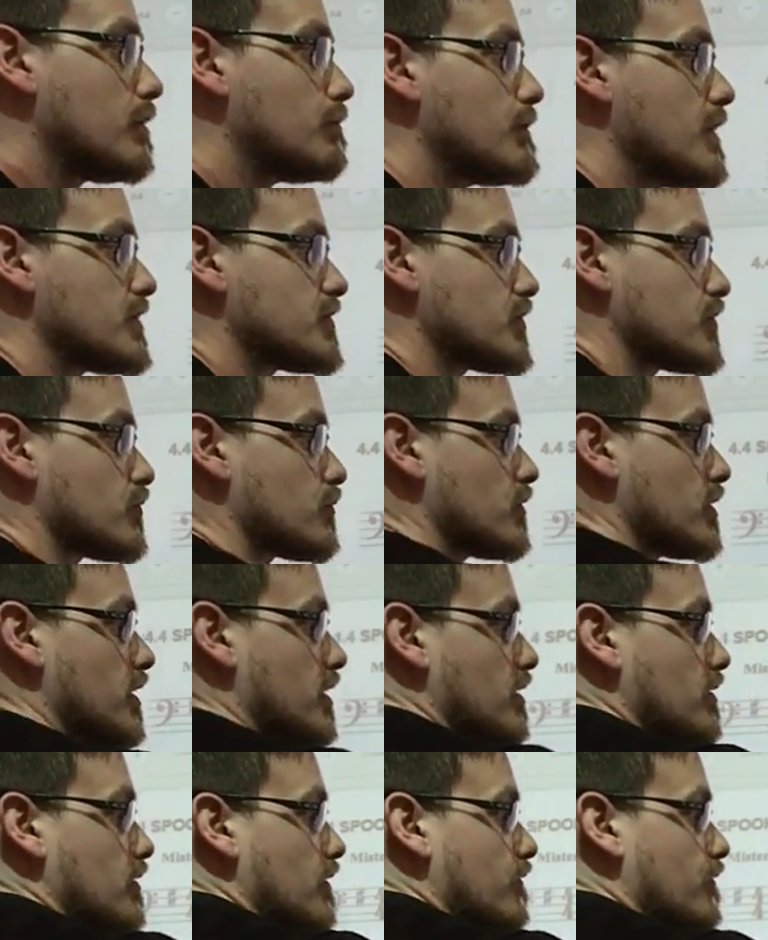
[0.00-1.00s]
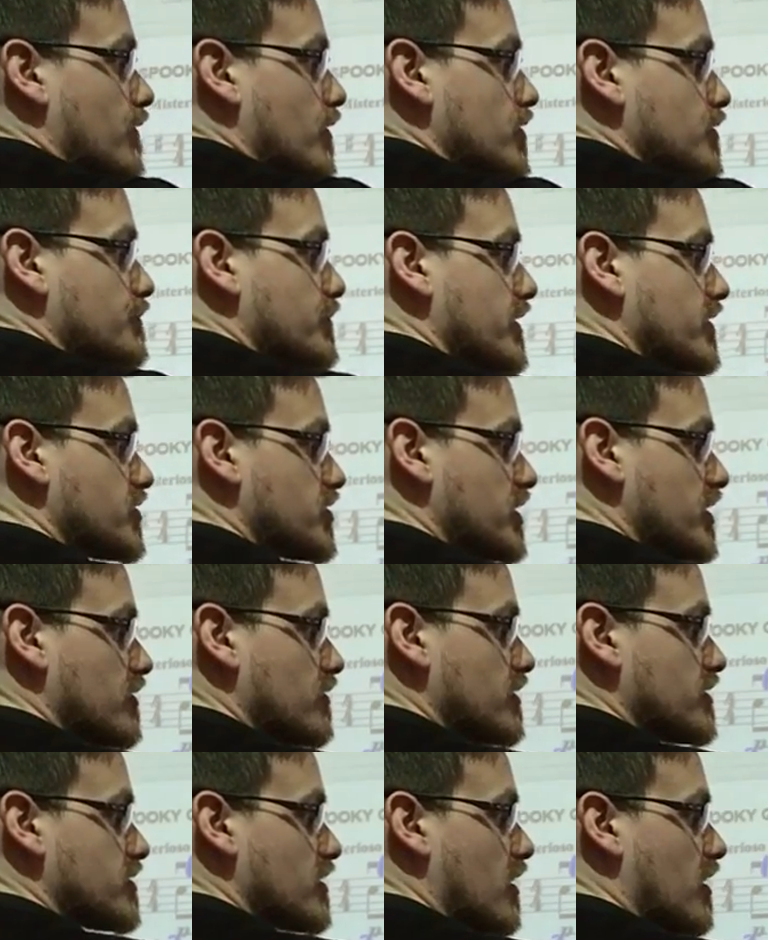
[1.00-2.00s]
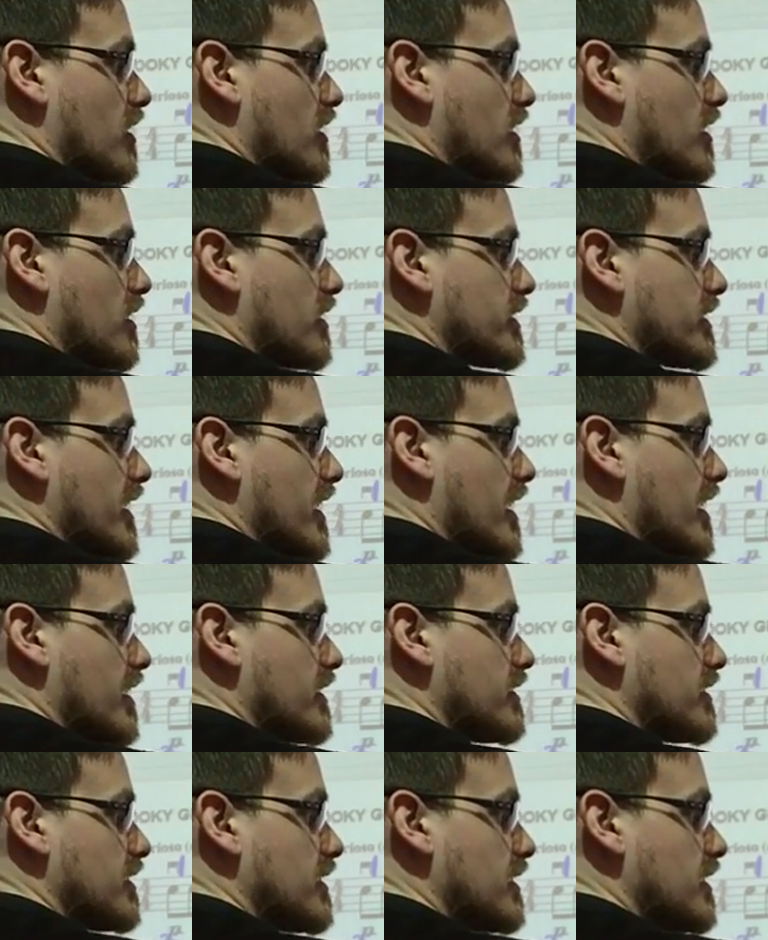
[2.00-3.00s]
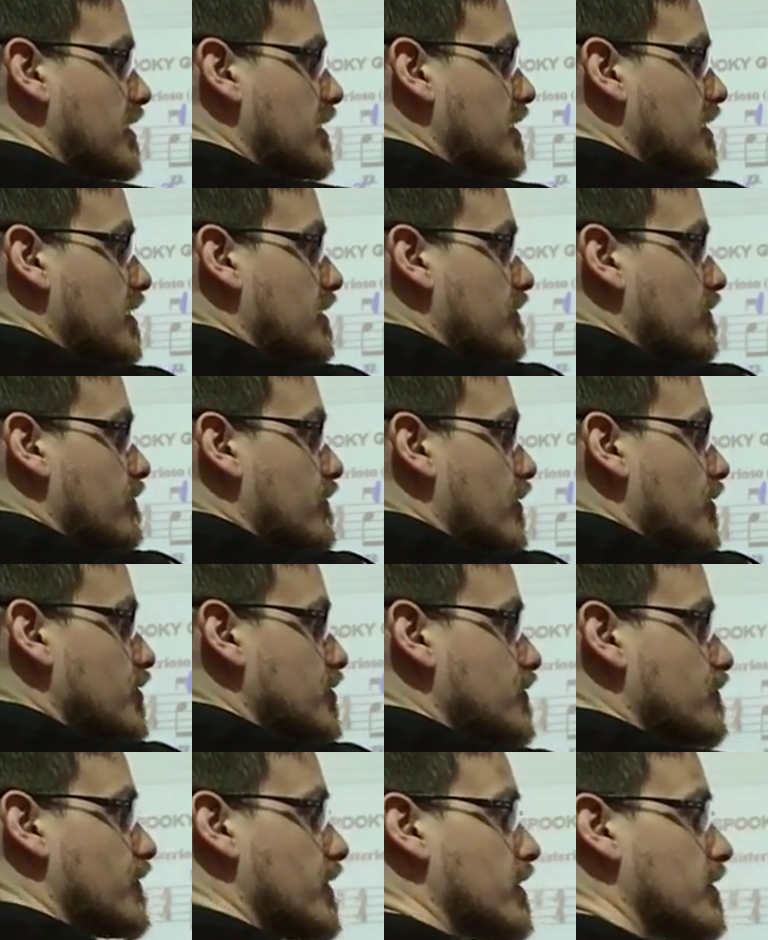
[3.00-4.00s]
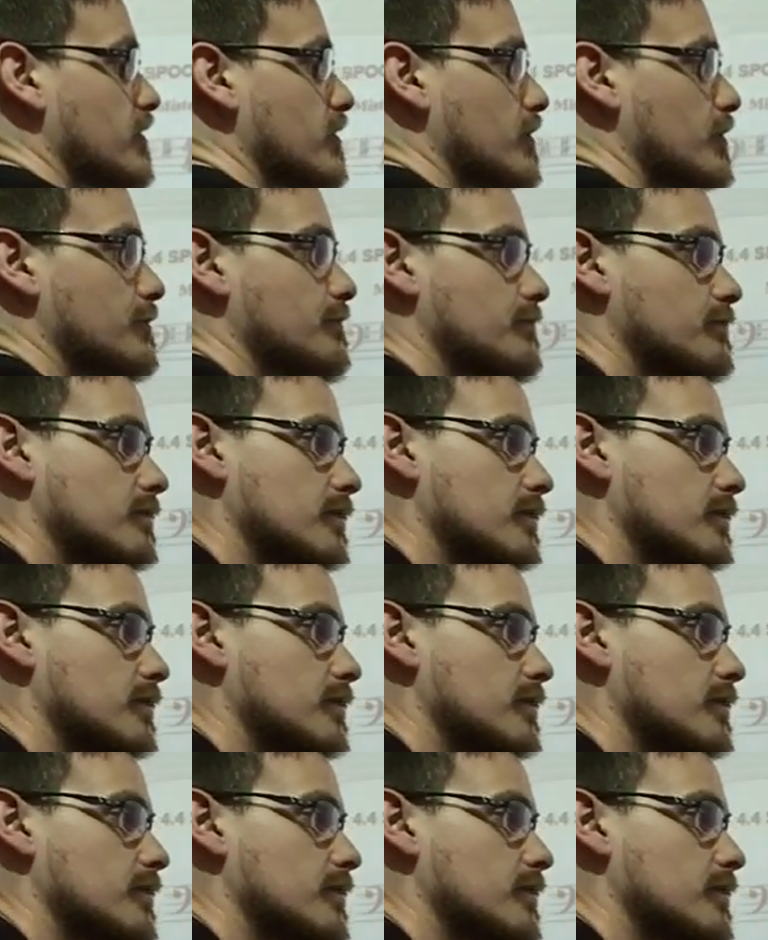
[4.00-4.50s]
Measure 3, the first pitch here is again E, first finger.